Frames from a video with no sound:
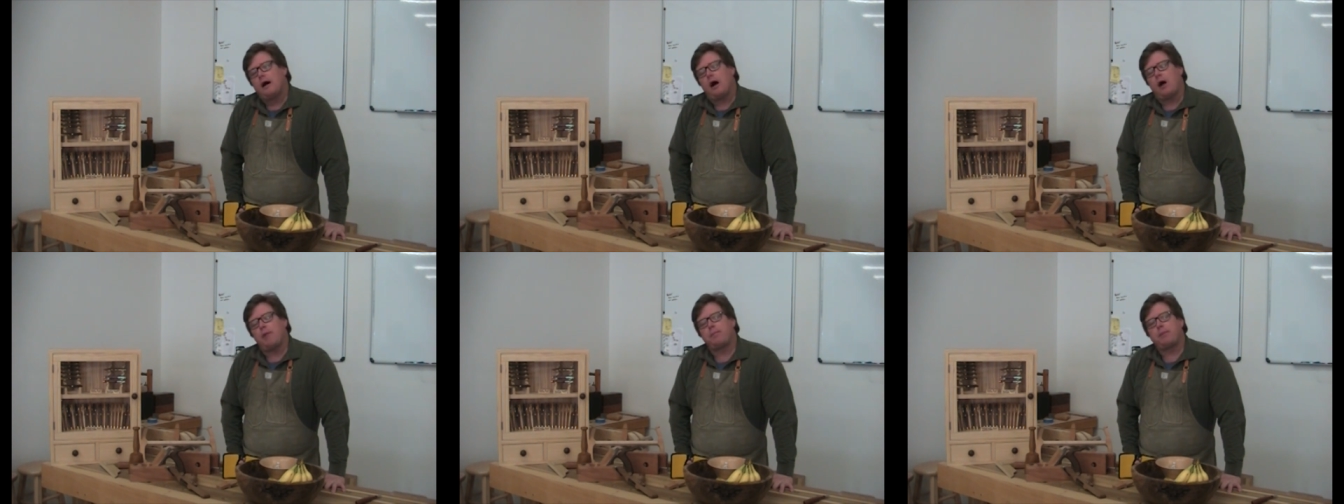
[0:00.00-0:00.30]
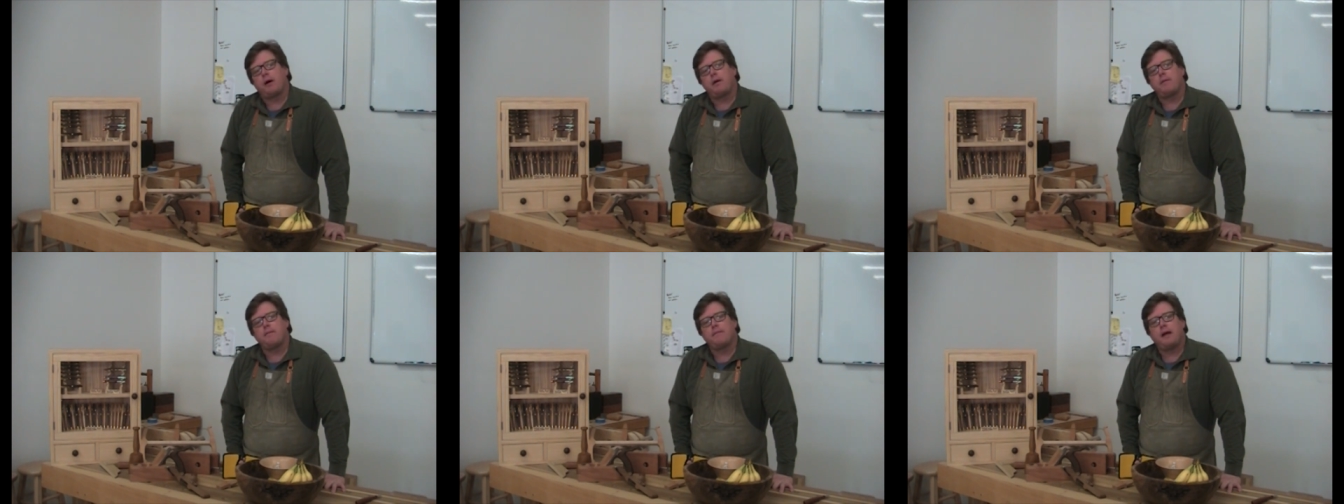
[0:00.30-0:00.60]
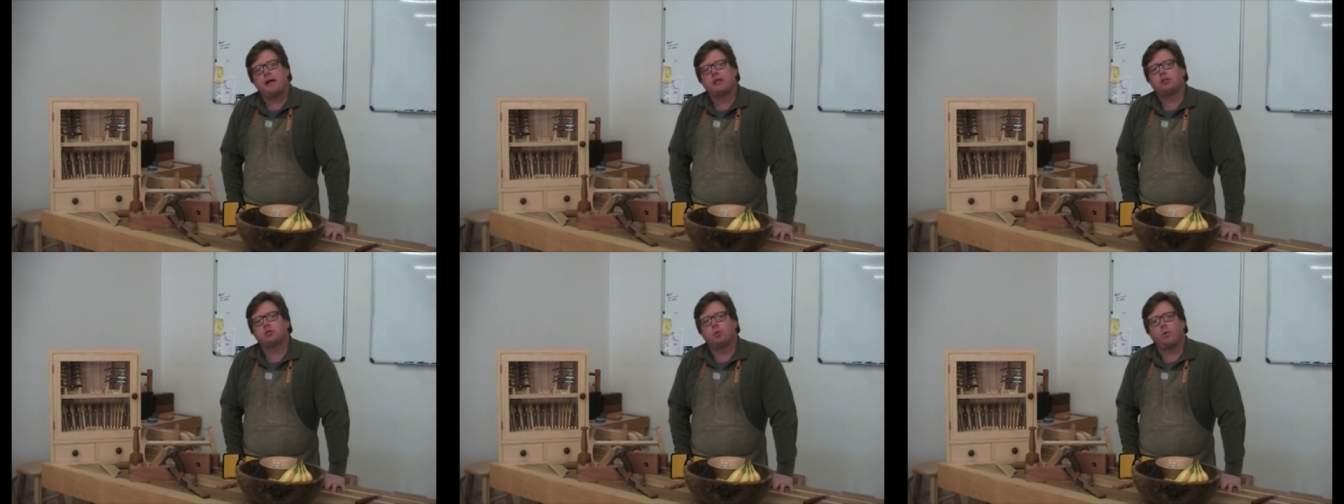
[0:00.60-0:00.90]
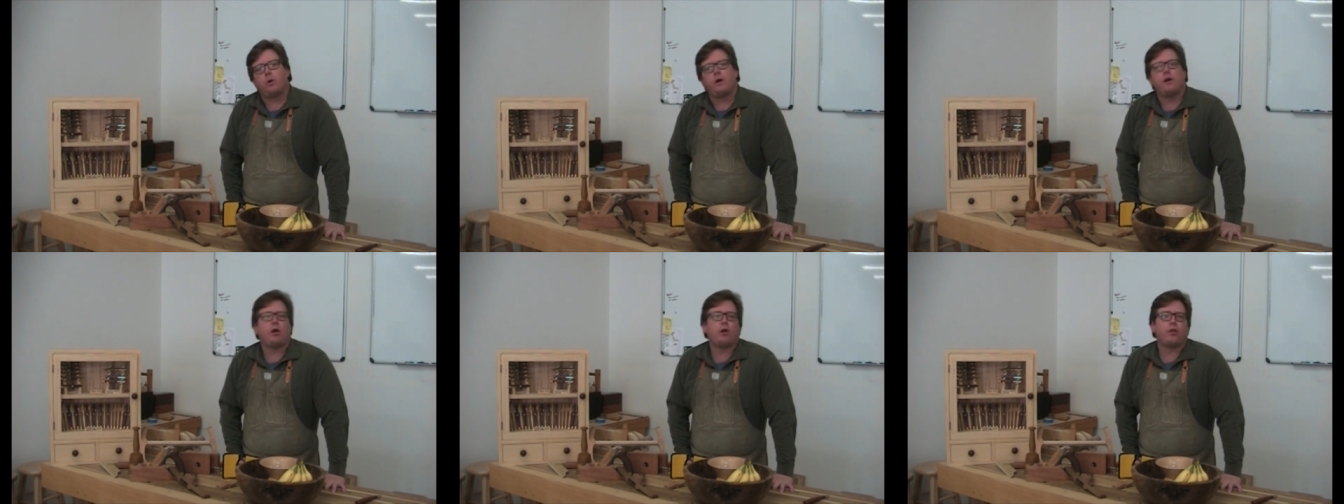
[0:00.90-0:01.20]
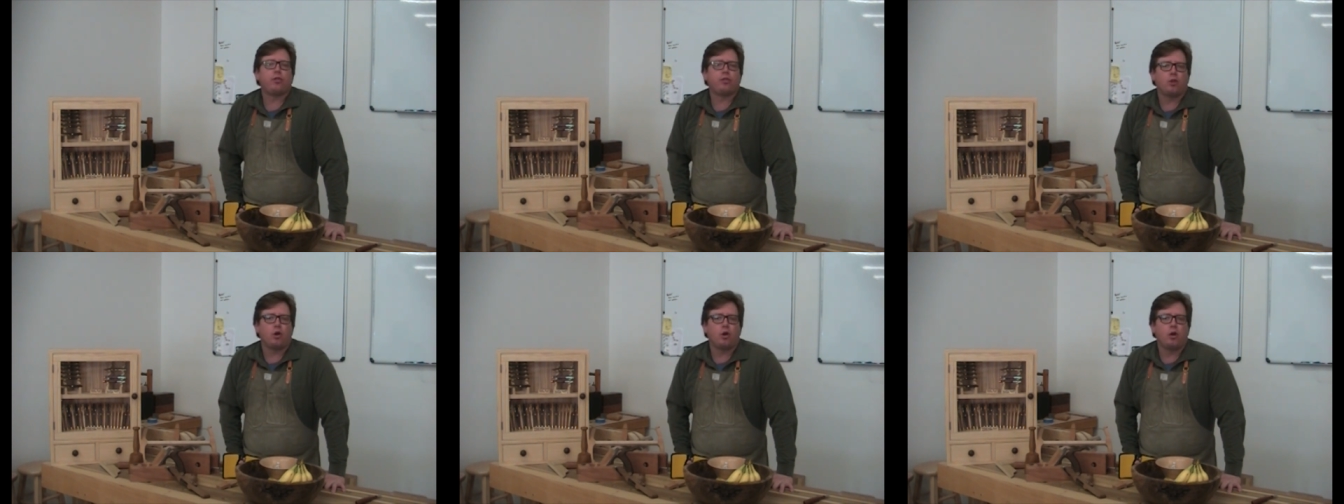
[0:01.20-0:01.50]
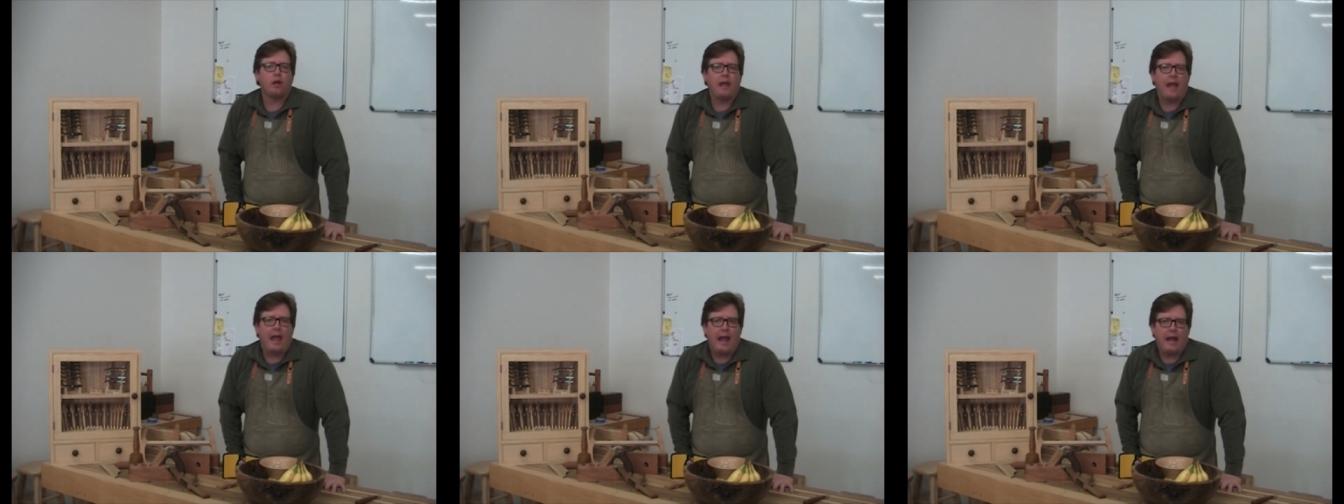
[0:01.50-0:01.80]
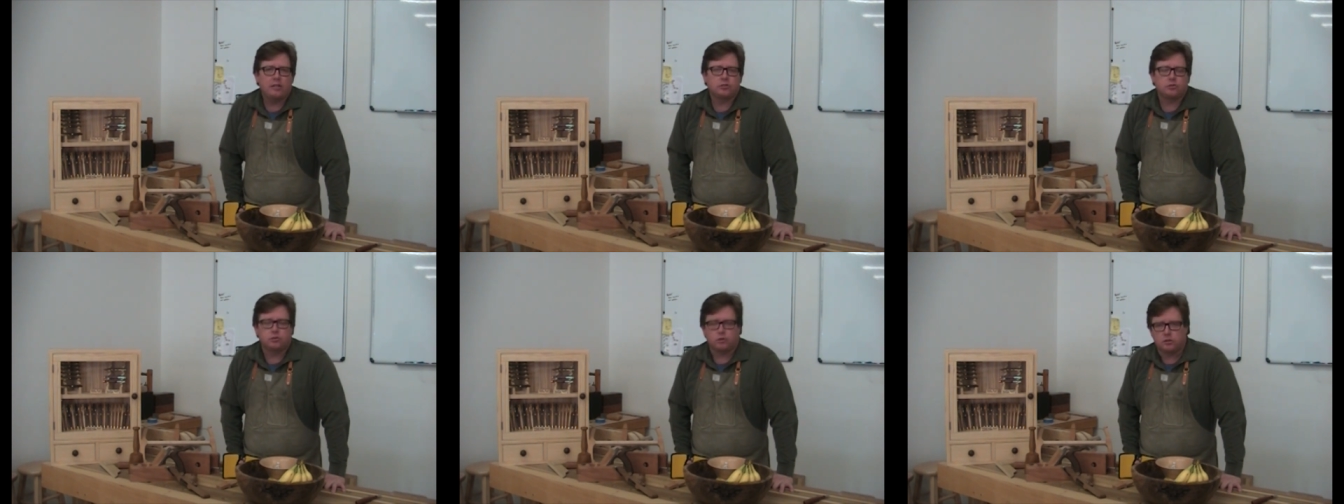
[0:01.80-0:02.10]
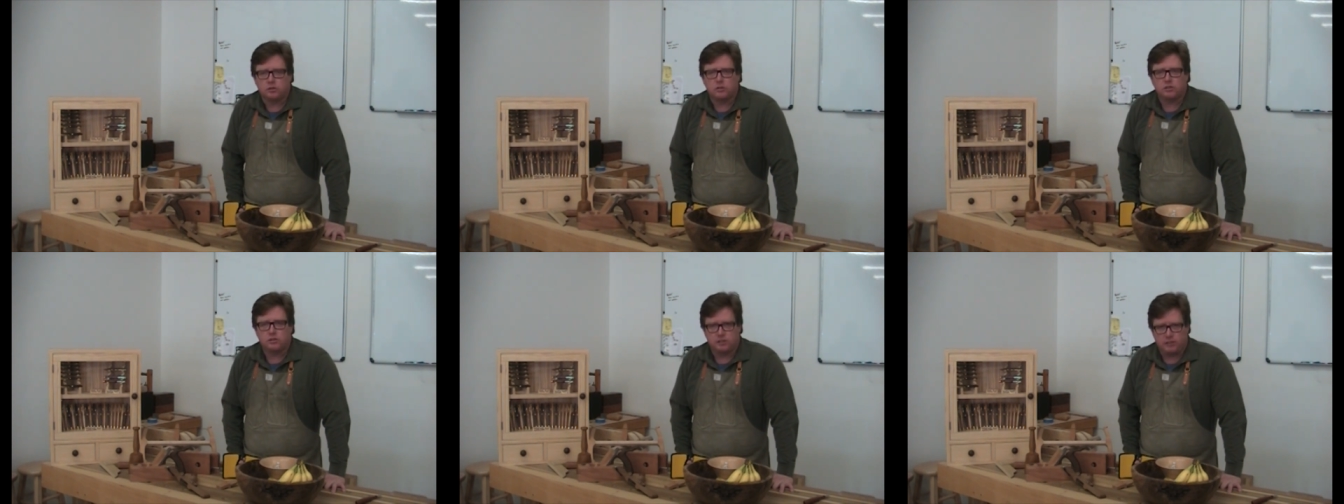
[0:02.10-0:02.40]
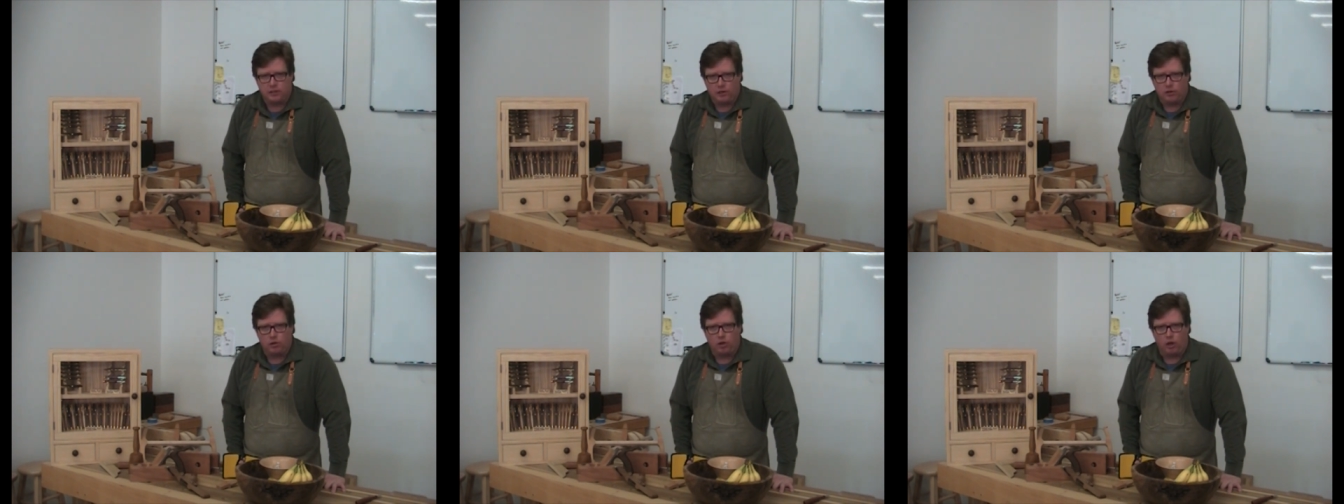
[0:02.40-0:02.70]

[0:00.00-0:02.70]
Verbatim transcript: I'll probably make 20 or 30 extras to sell